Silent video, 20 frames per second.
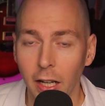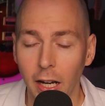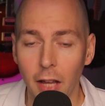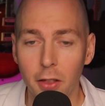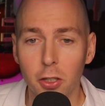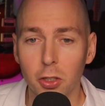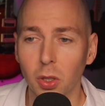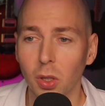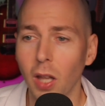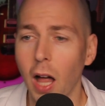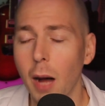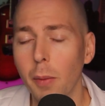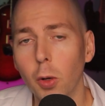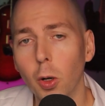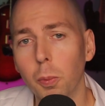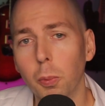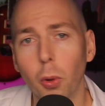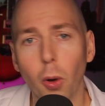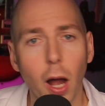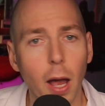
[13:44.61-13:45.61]
and there's a lot
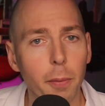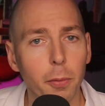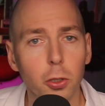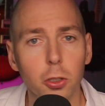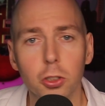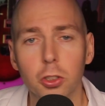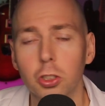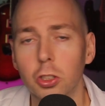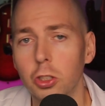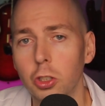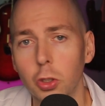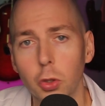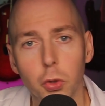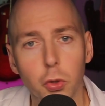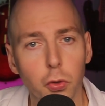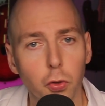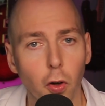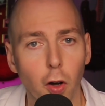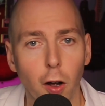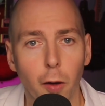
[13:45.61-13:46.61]
more parameters to
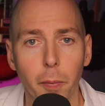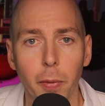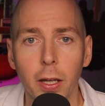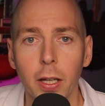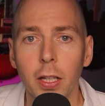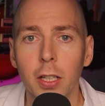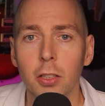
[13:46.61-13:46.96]
choose from.